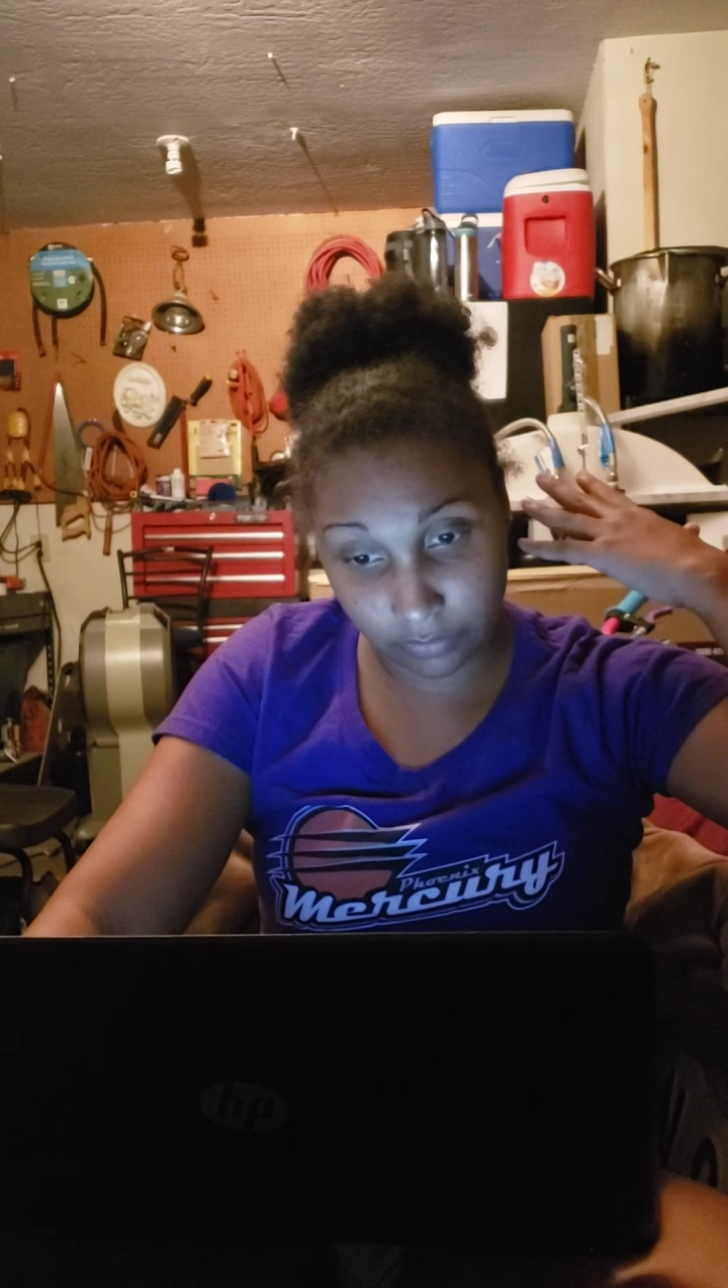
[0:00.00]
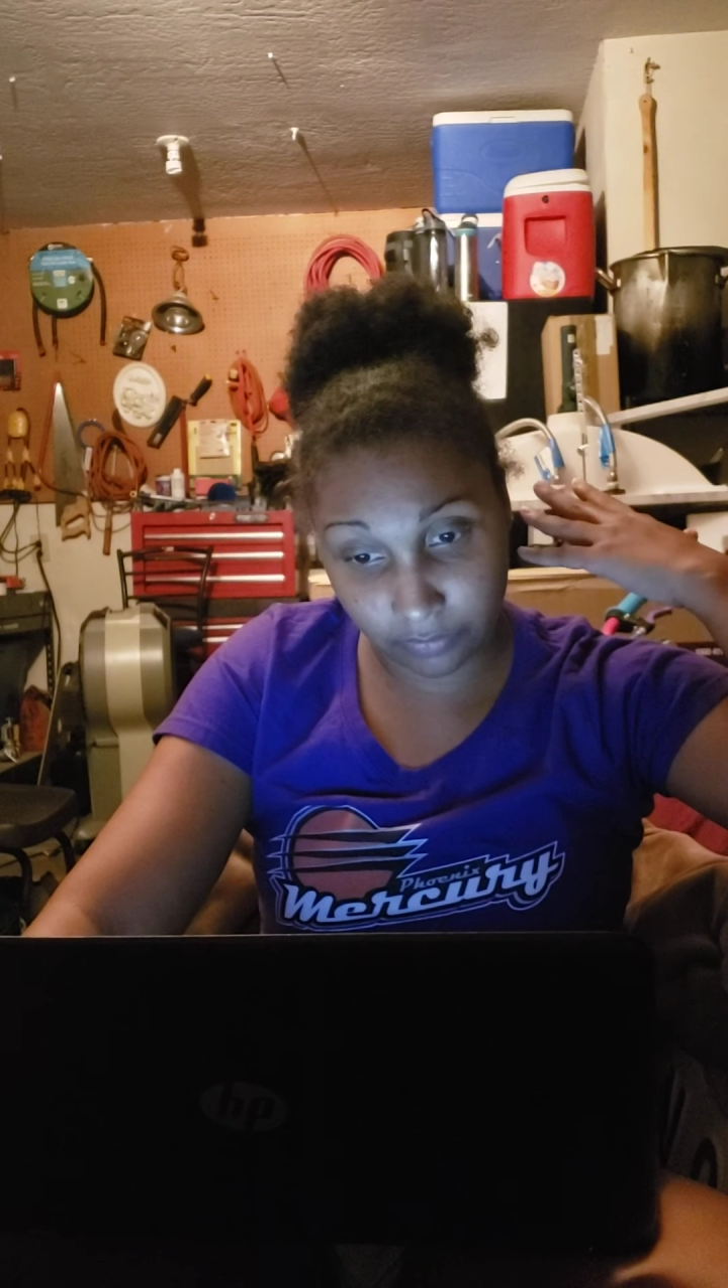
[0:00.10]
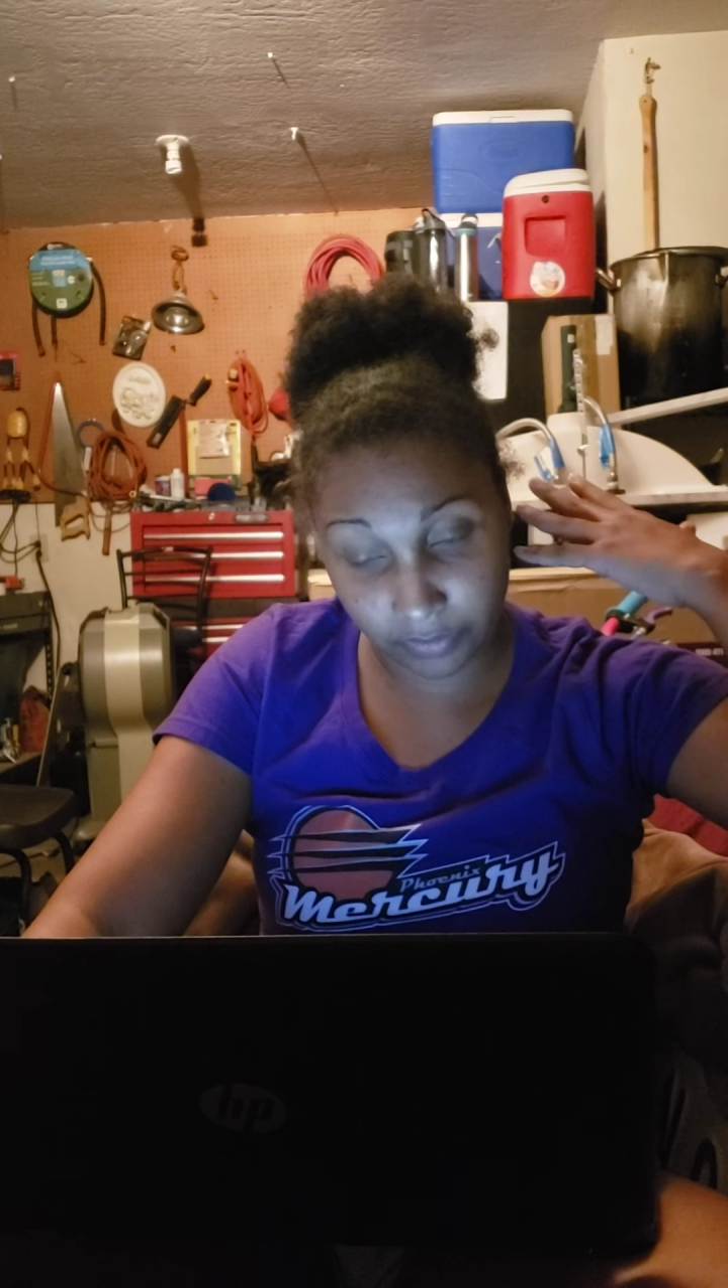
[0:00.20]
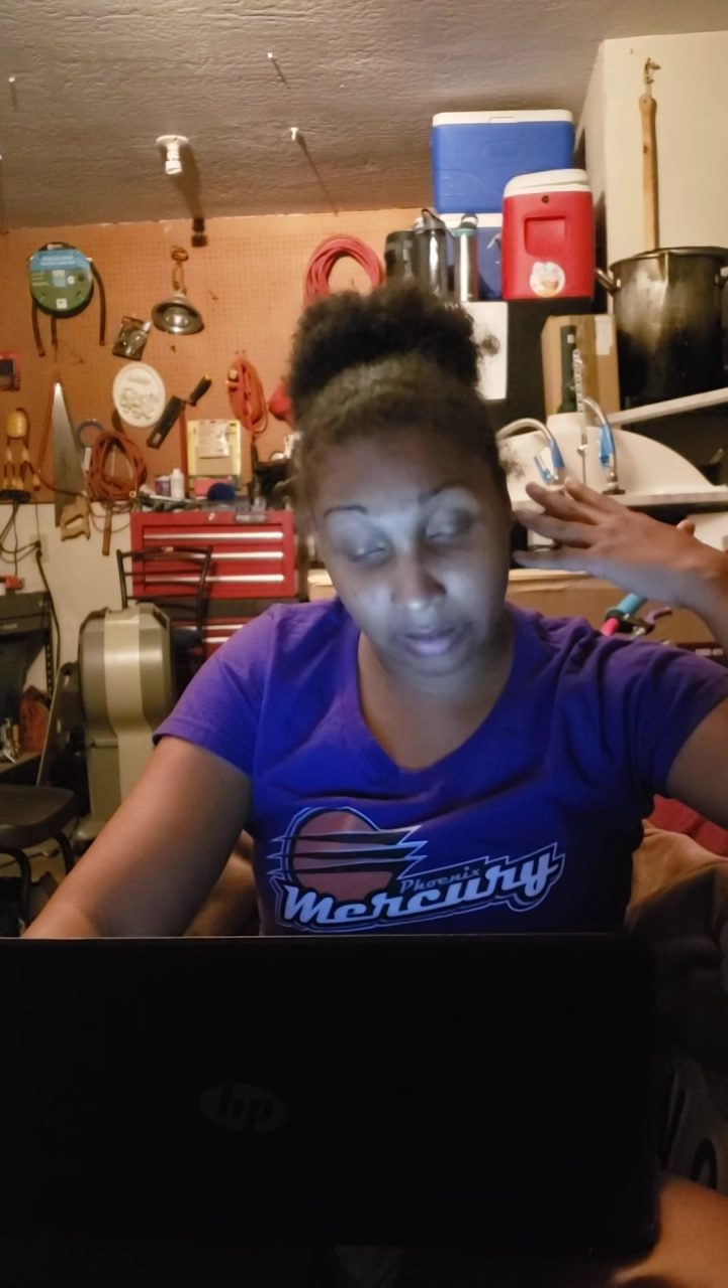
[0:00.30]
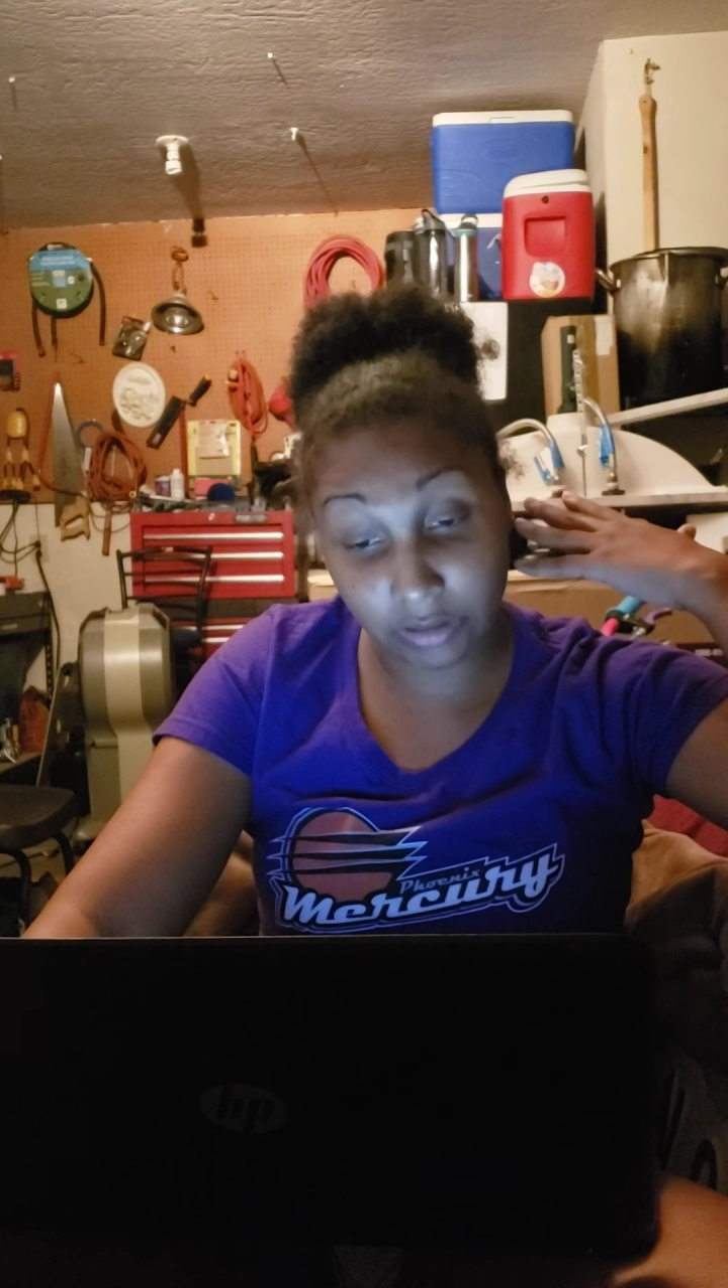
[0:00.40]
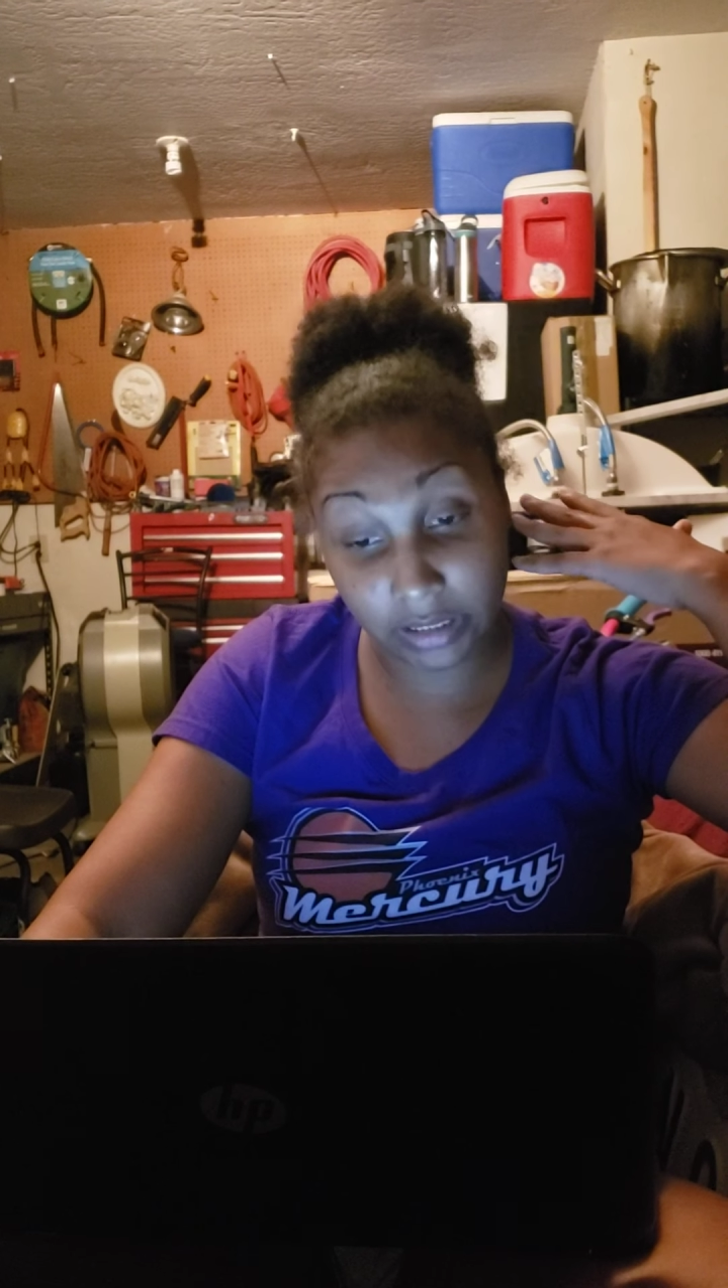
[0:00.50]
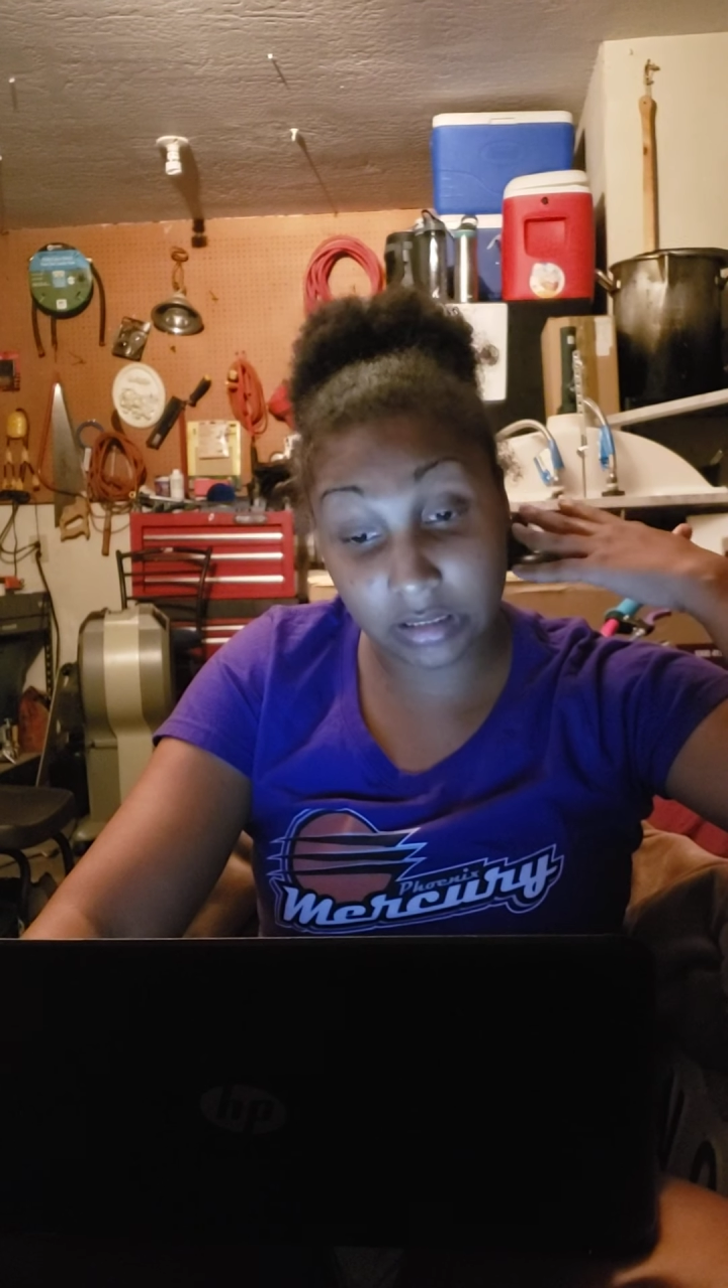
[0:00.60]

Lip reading: found in